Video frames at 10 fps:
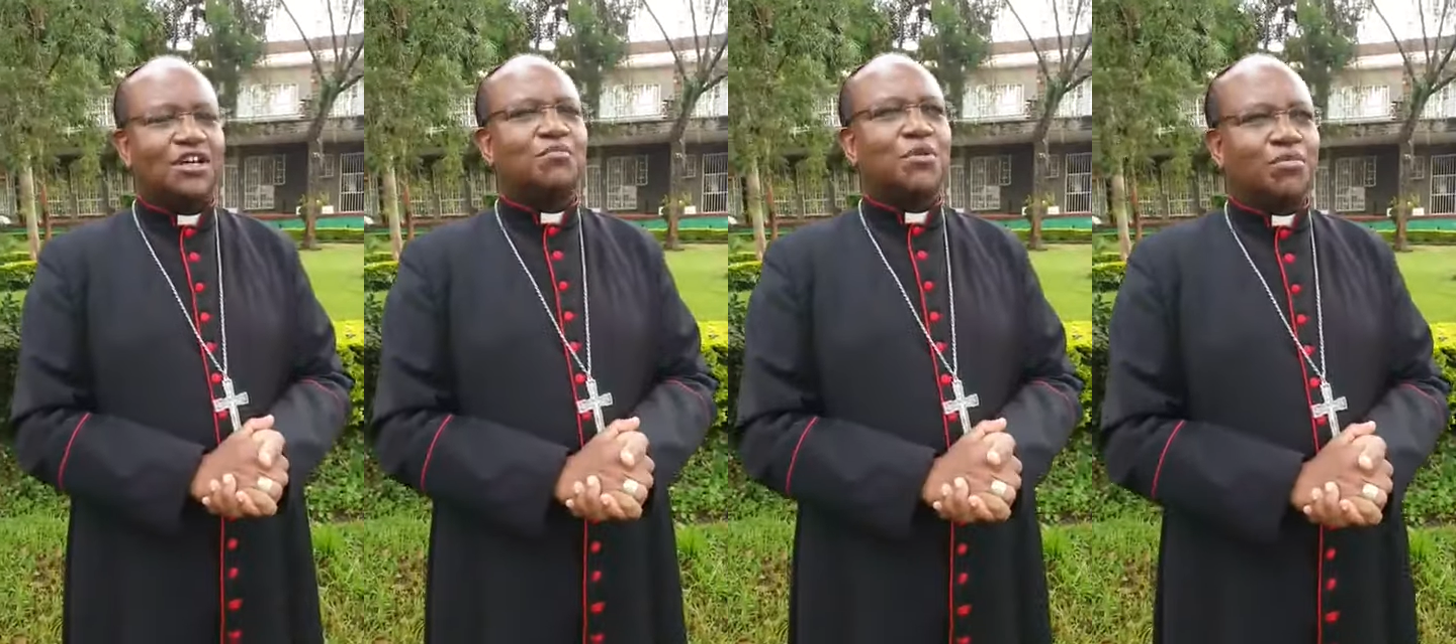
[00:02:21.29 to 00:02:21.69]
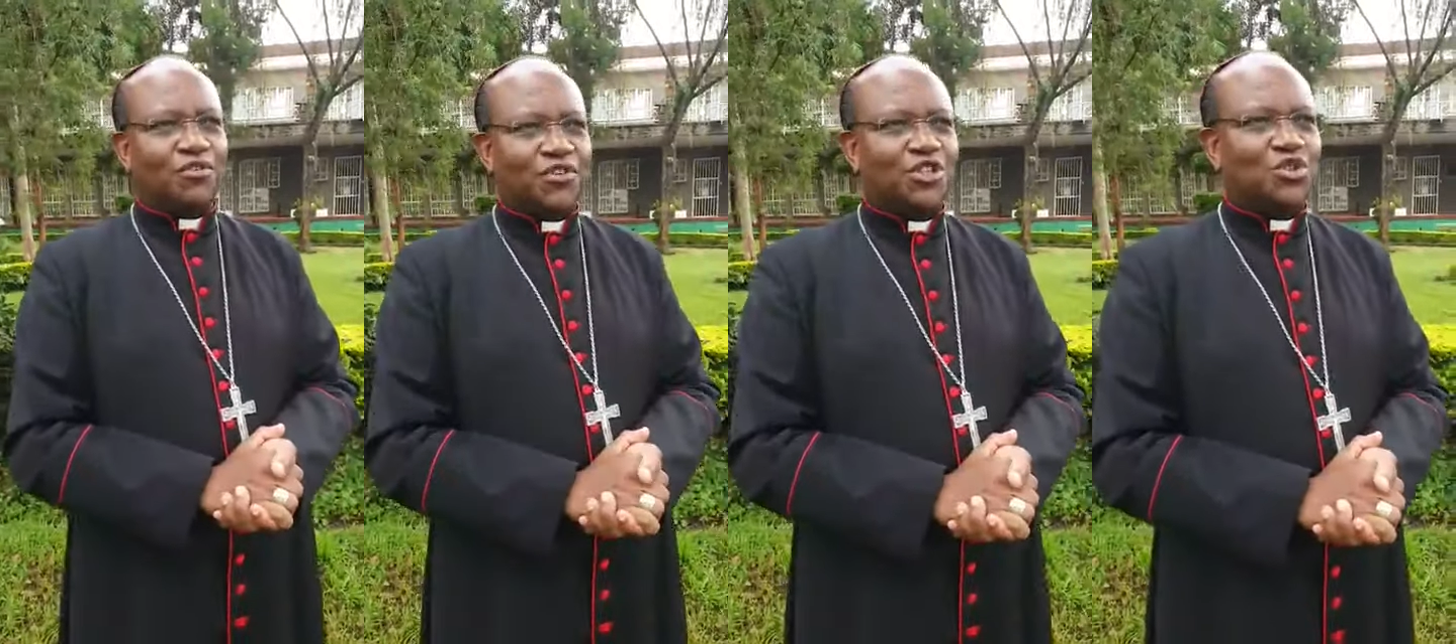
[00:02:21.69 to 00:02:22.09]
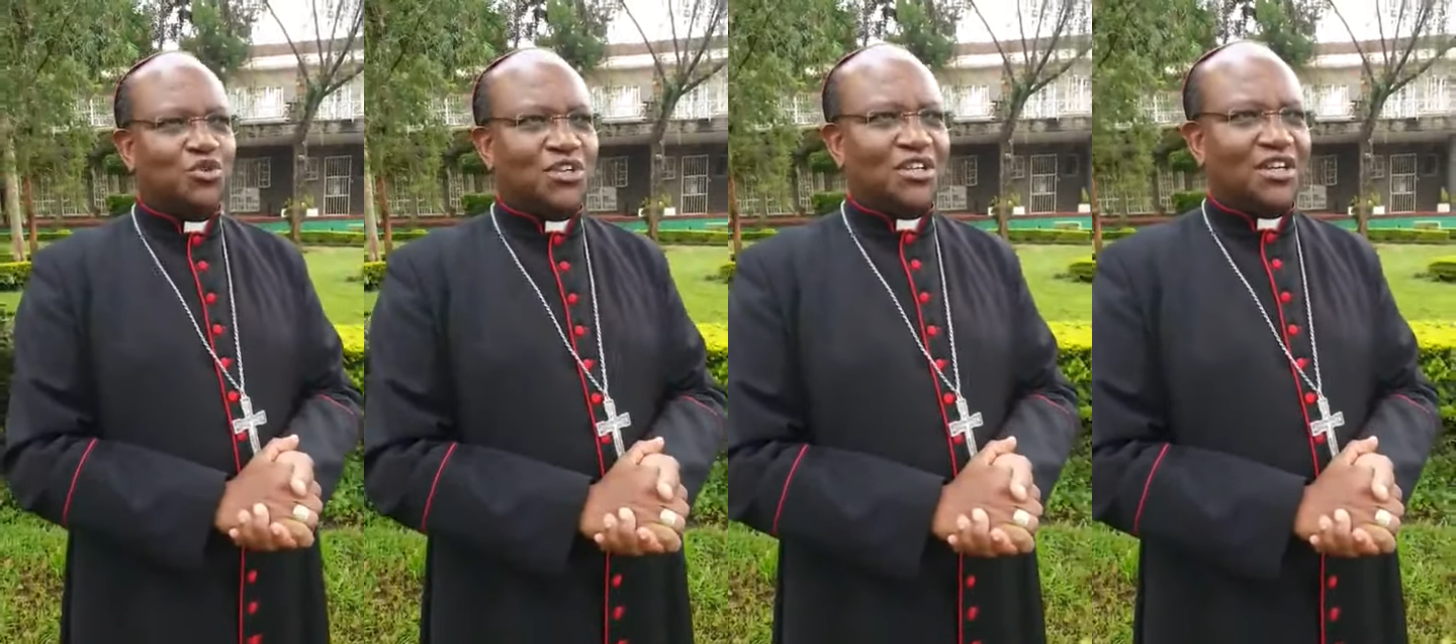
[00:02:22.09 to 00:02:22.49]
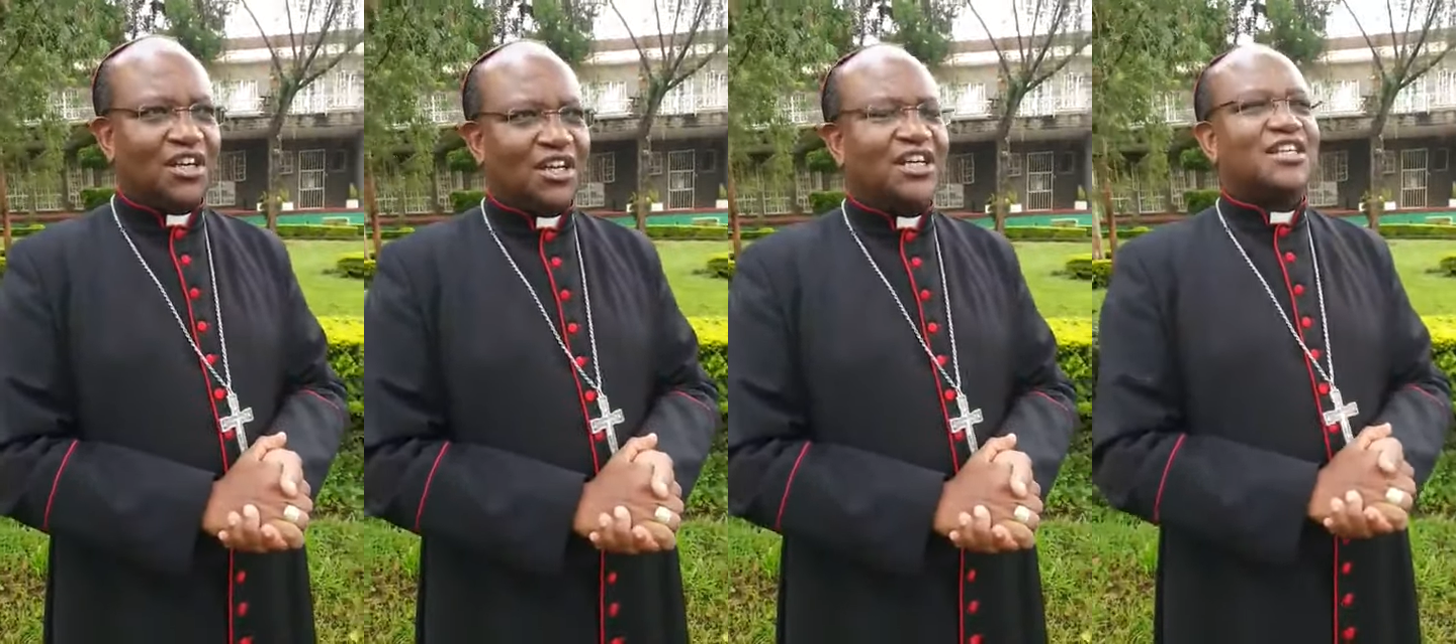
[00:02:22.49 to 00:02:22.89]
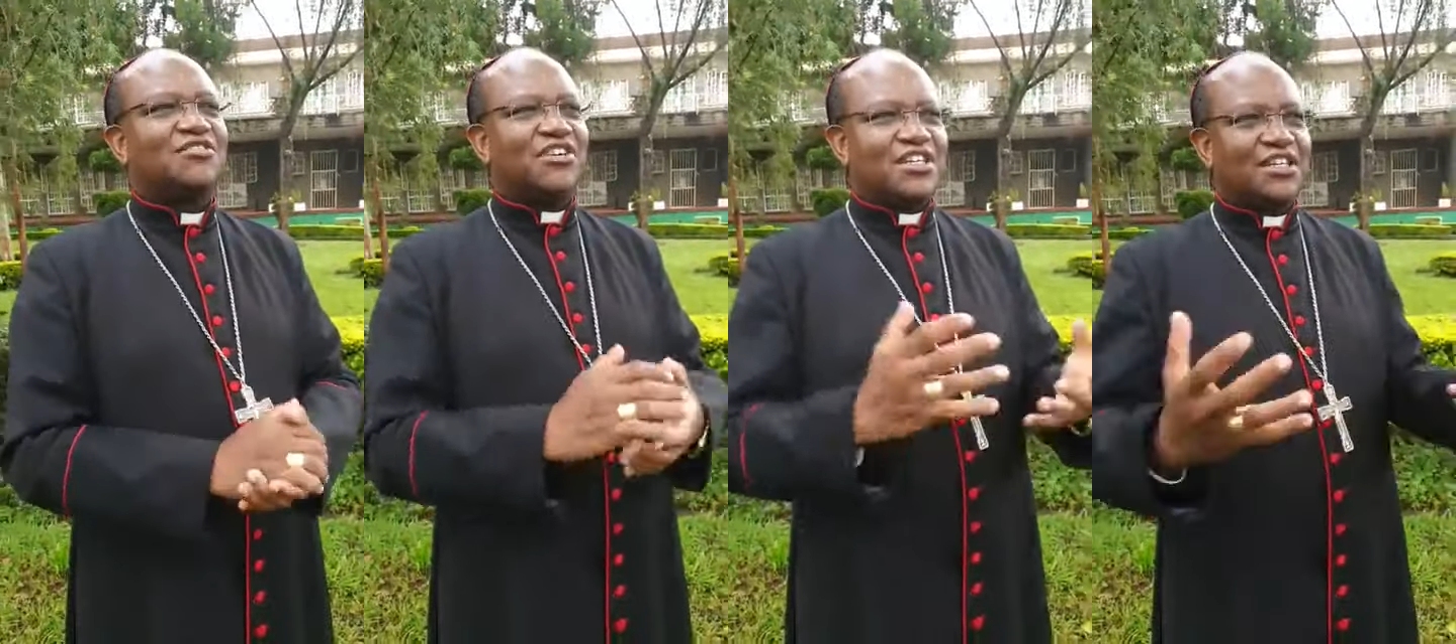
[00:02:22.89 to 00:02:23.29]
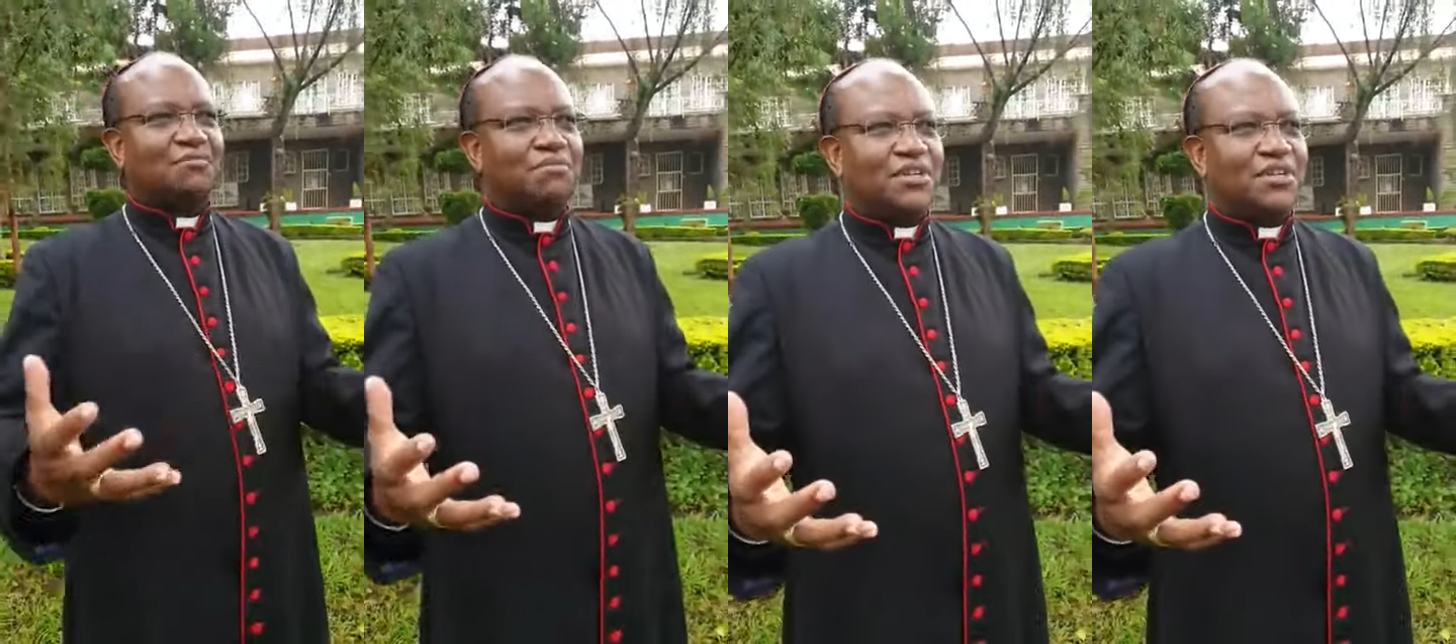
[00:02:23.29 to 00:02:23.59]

People of Kitui, let us rise up